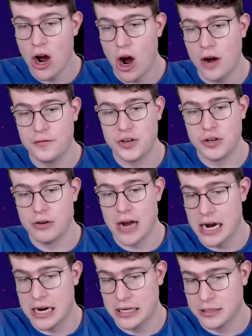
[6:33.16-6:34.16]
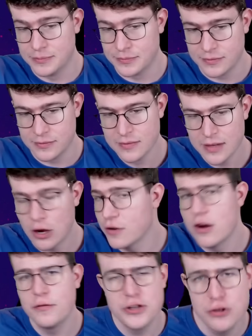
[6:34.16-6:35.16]
of your
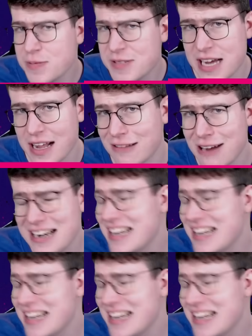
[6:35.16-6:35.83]
troop cycle, right?